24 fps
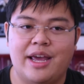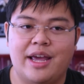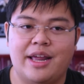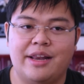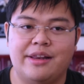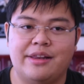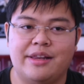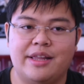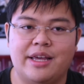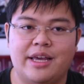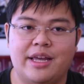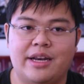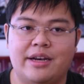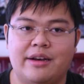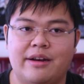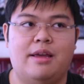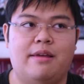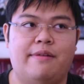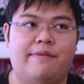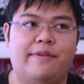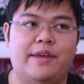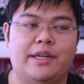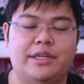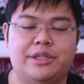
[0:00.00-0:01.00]
and then
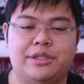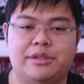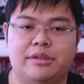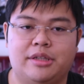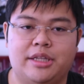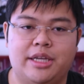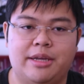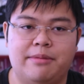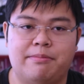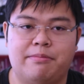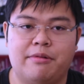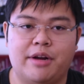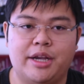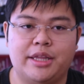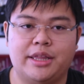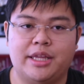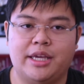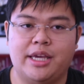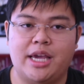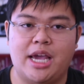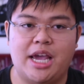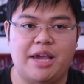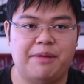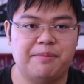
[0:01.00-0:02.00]
eventually break the
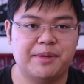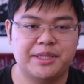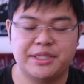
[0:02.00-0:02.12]
game.